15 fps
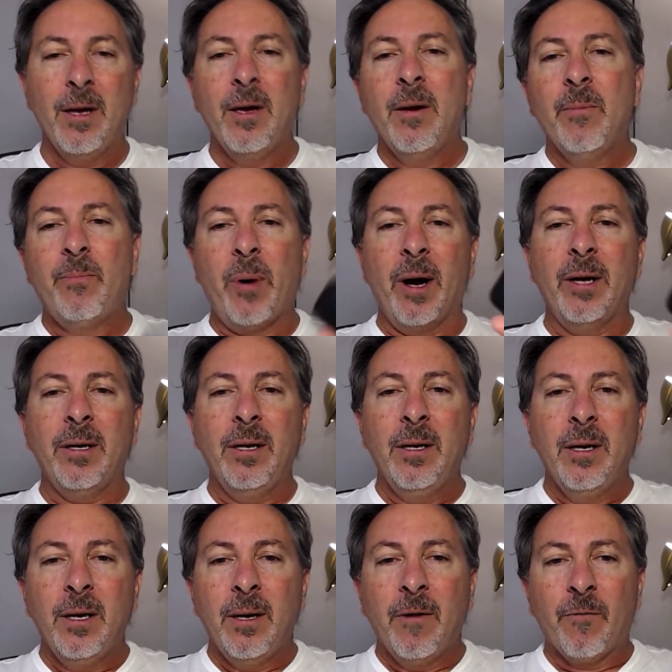But
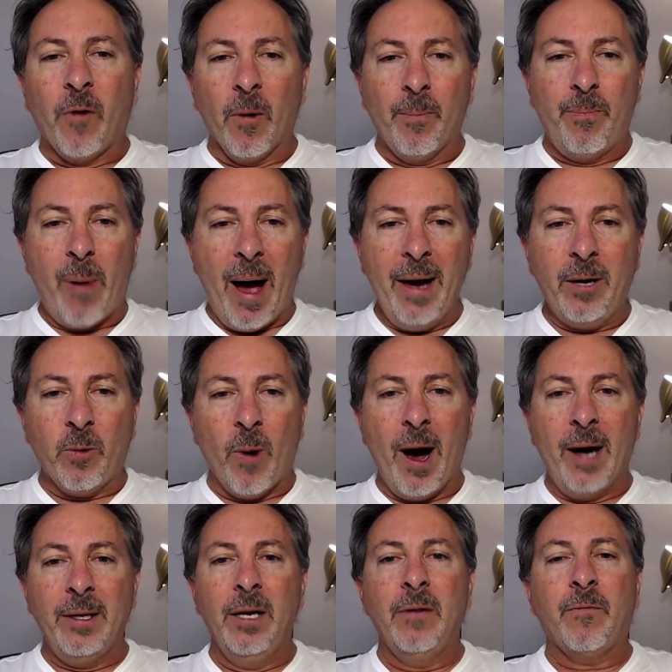for bike
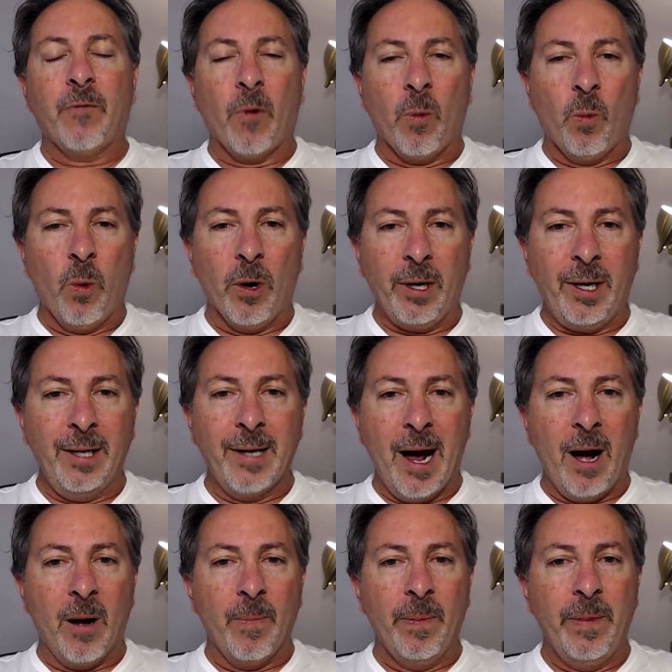riding, for working
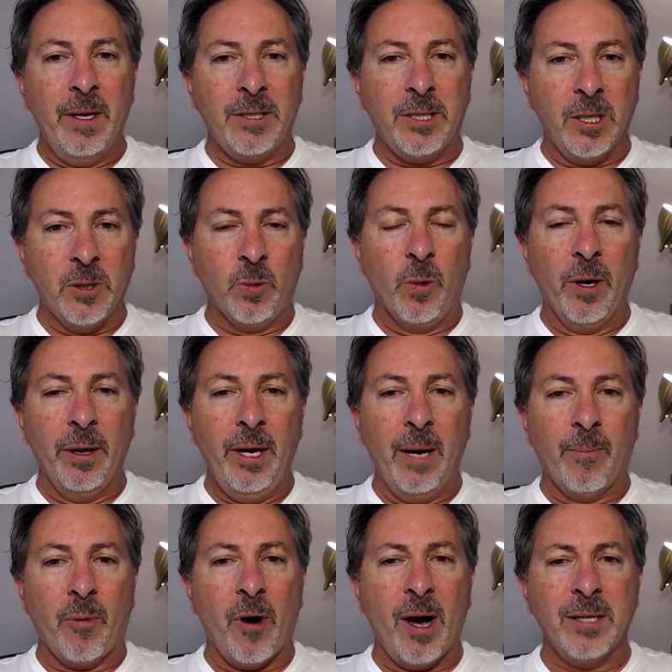out, this is really
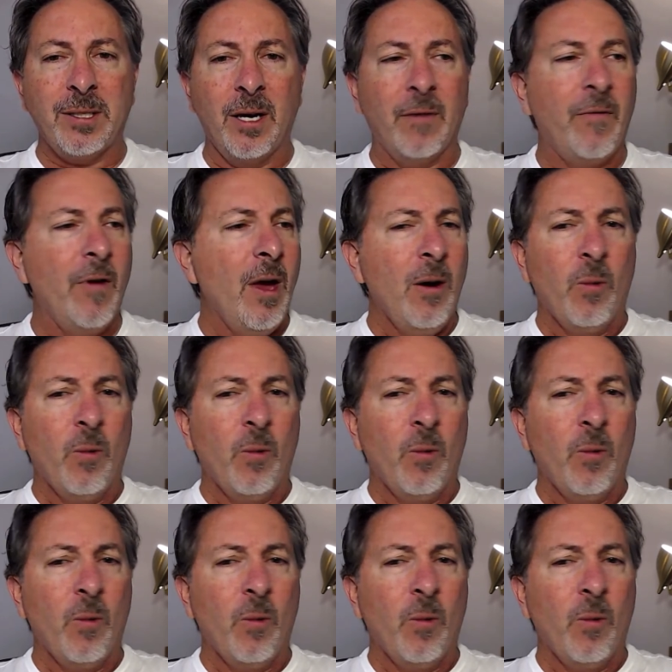impressive.